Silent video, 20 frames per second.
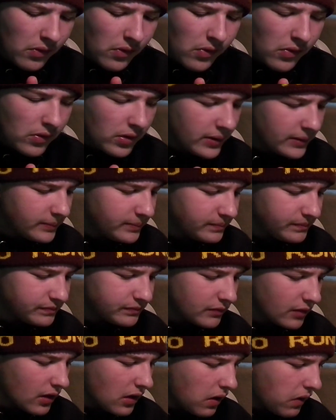It doesn't say what
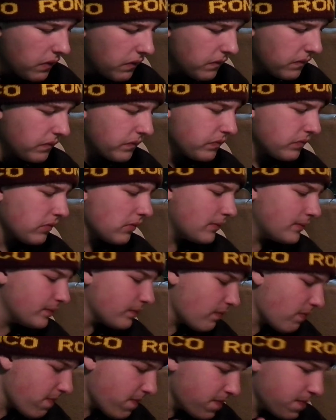kind of cheese it is,
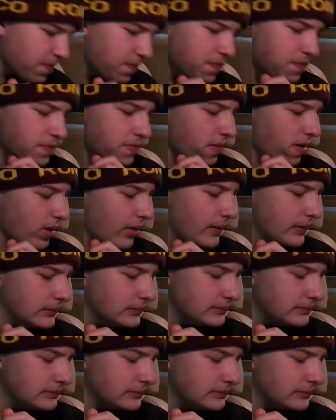but